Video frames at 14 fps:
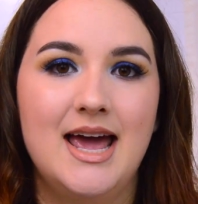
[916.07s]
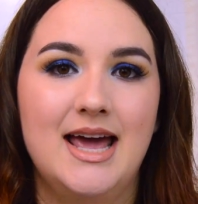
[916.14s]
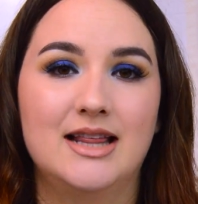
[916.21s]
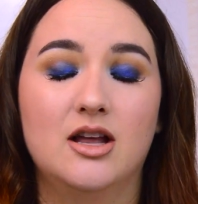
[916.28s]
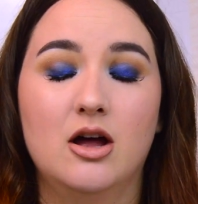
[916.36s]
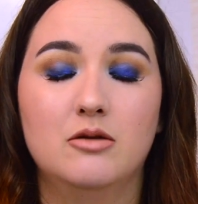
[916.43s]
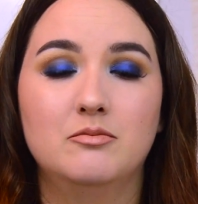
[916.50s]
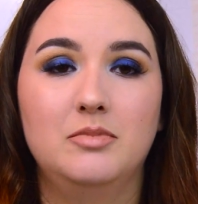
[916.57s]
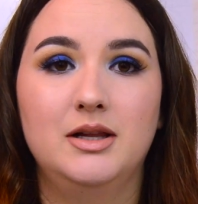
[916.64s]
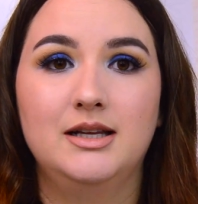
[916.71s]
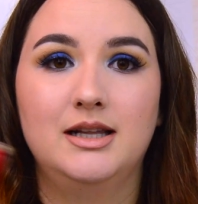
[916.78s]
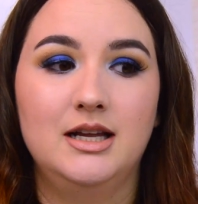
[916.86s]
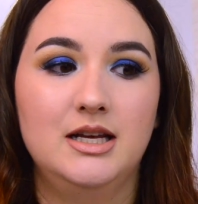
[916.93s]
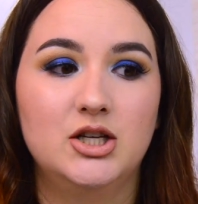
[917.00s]
and
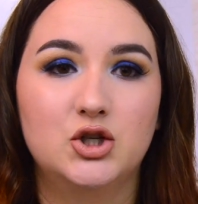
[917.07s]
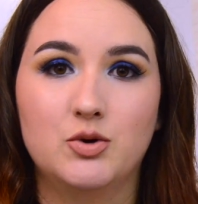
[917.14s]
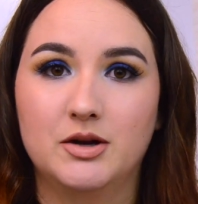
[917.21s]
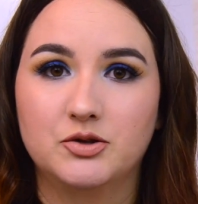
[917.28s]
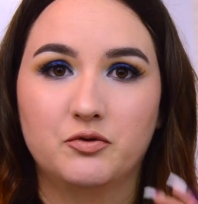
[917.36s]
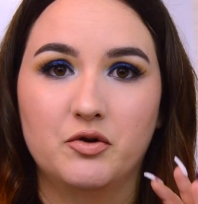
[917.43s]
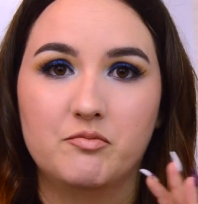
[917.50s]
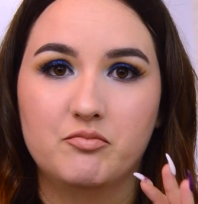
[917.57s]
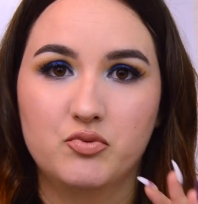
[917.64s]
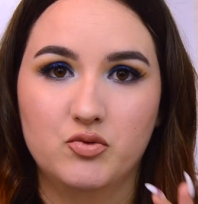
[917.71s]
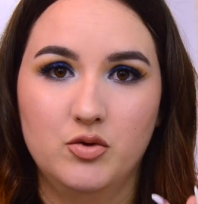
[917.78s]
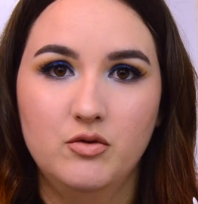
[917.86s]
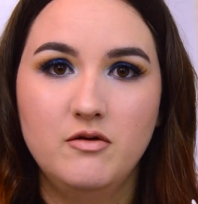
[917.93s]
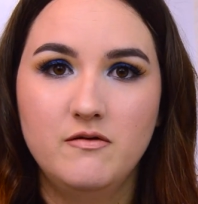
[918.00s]
completely transfer
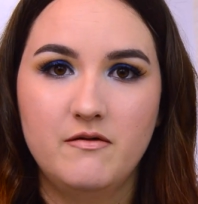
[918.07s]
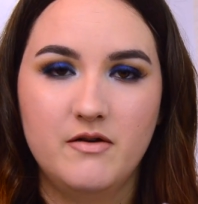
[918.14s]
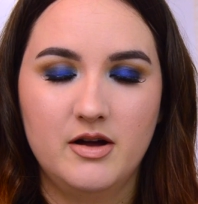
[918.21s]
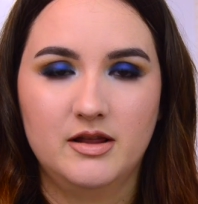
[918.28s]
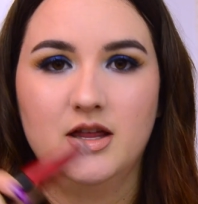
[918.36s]
proof.